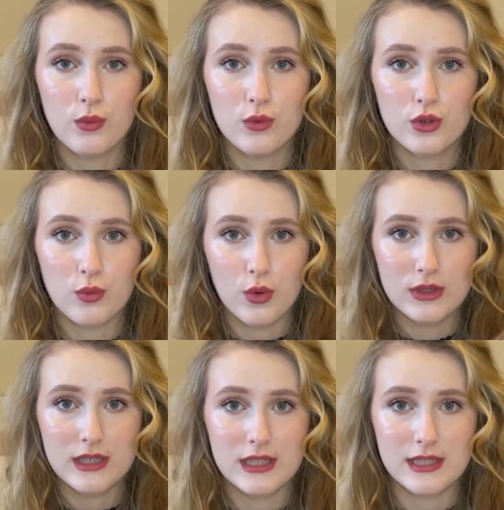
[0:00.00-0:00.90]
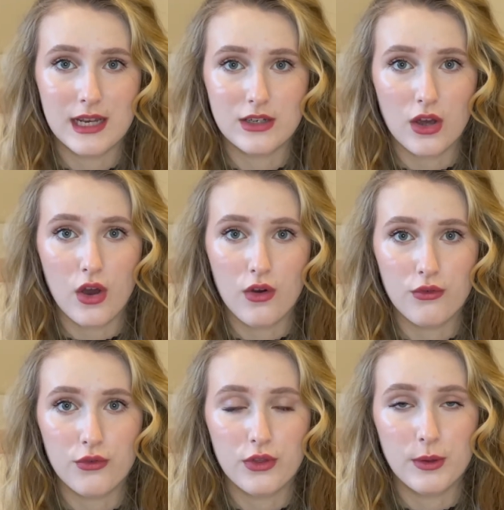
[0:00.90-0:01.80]
towards the center of
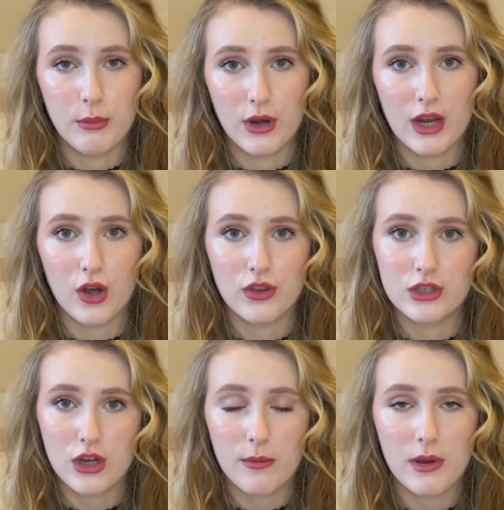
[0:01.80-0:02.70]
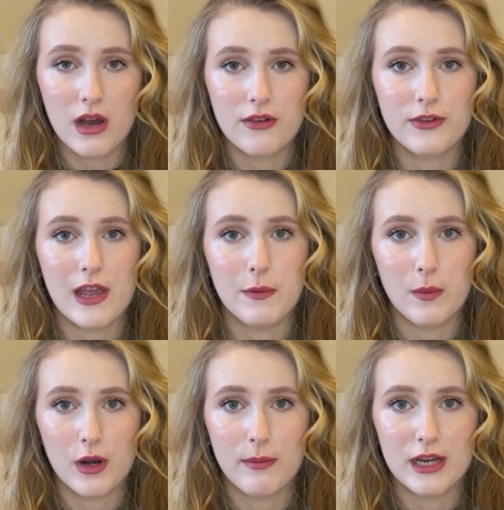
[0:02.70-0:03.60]
the body on the top half. And we
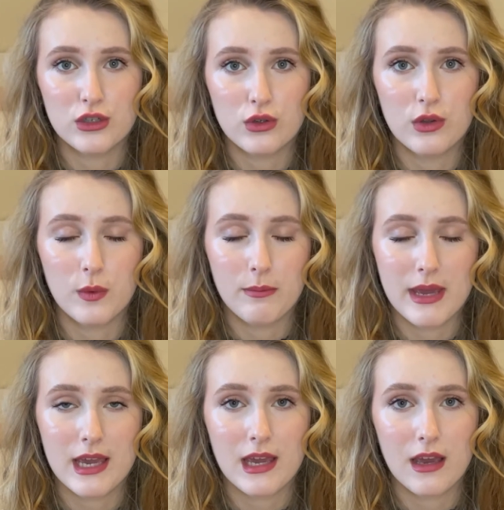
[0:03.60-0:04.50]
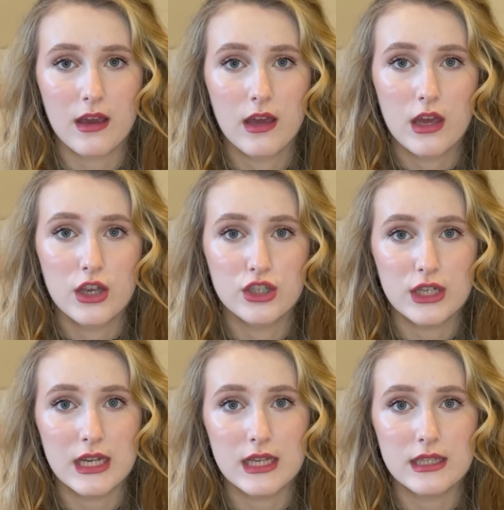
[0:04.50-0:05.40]
want to make sure that we're picking
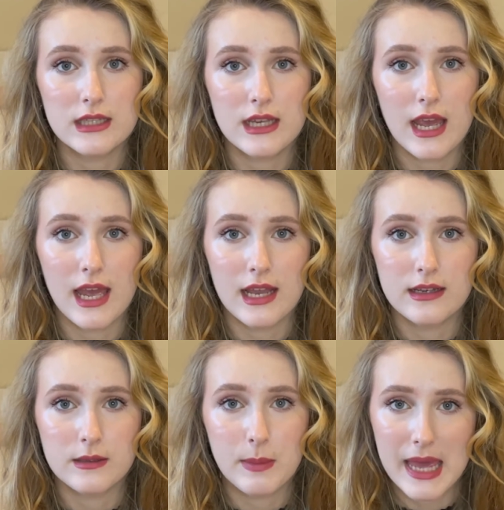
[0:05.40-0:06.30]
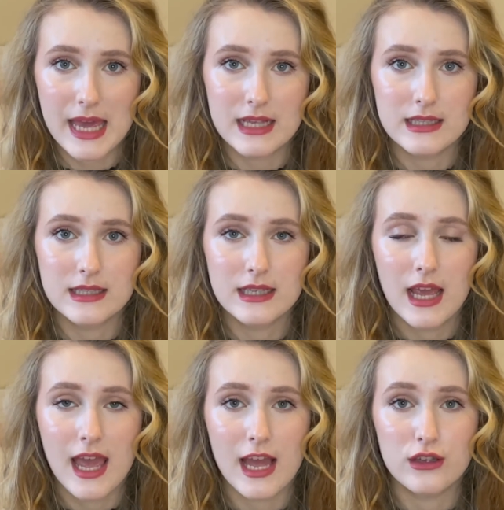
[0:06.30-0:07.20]
jeans and pants
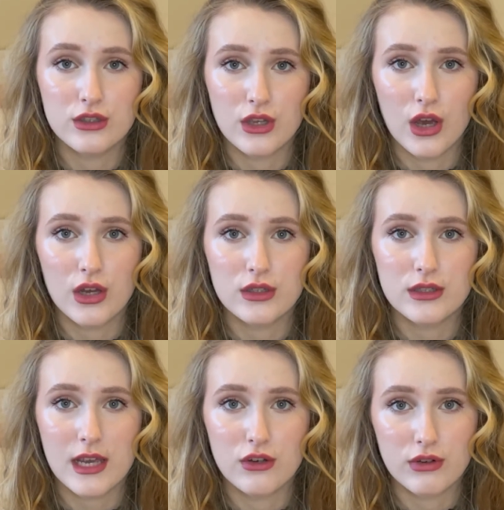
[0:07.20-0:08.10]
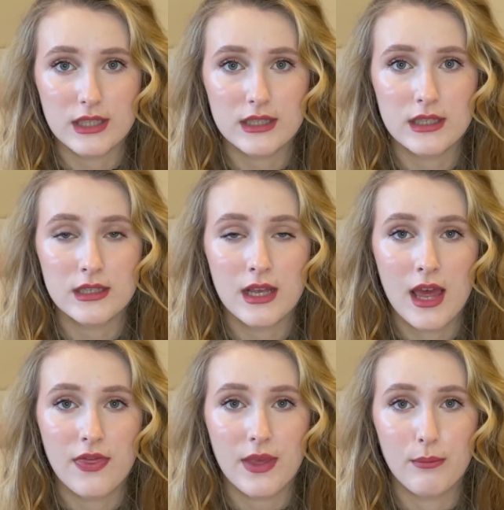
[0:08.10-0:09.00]
and skirts and dresses
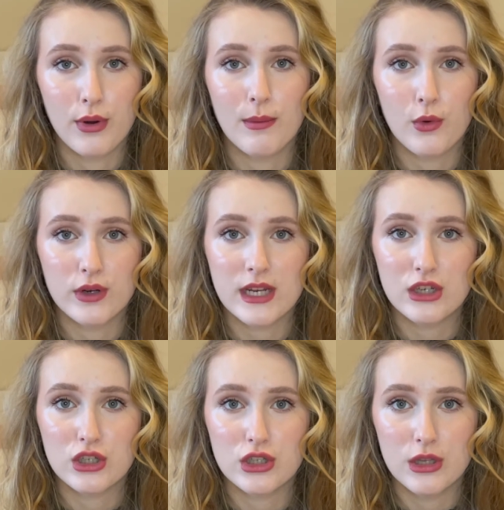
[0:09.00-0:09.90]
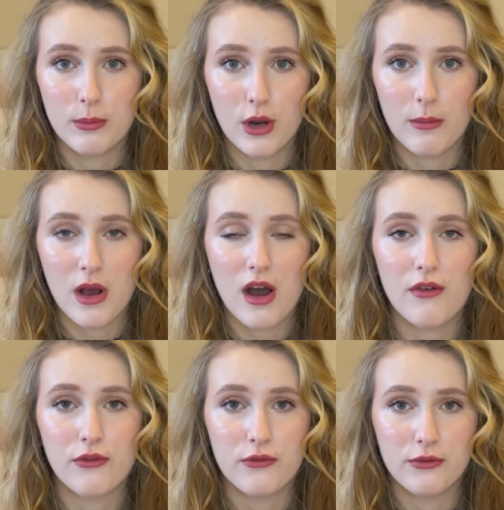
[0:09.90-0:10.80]
that bring more attention to the bottom half,
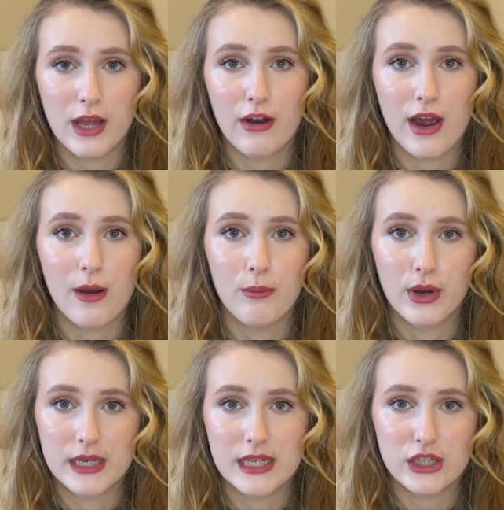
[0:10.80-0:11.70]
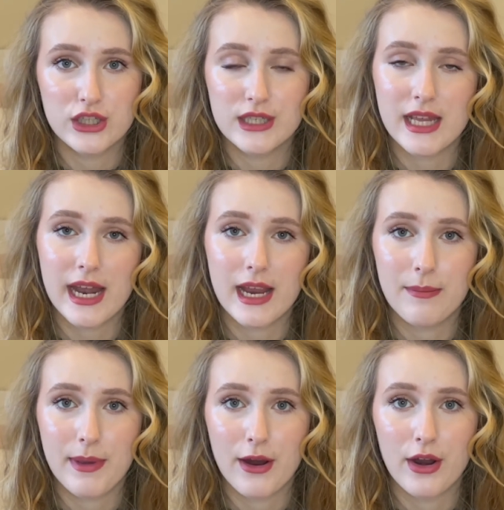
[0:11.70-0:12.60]
flare out, bring attention to that hip
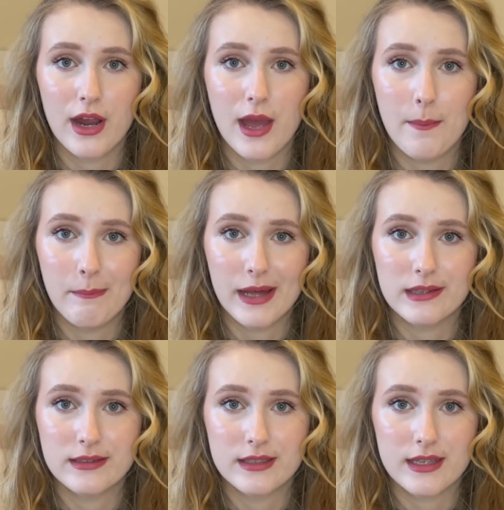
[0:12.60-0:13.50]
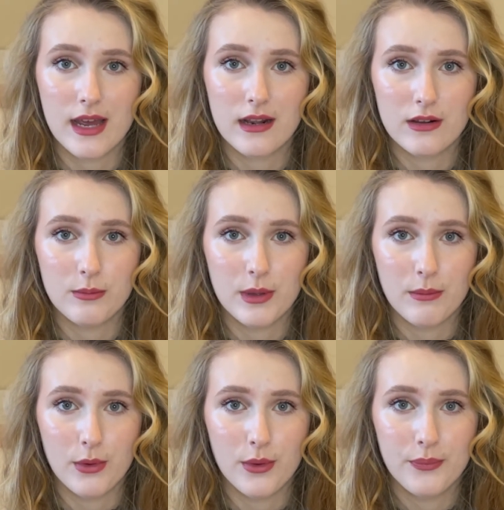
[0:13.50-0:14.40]
area, and balance us out a little bit more.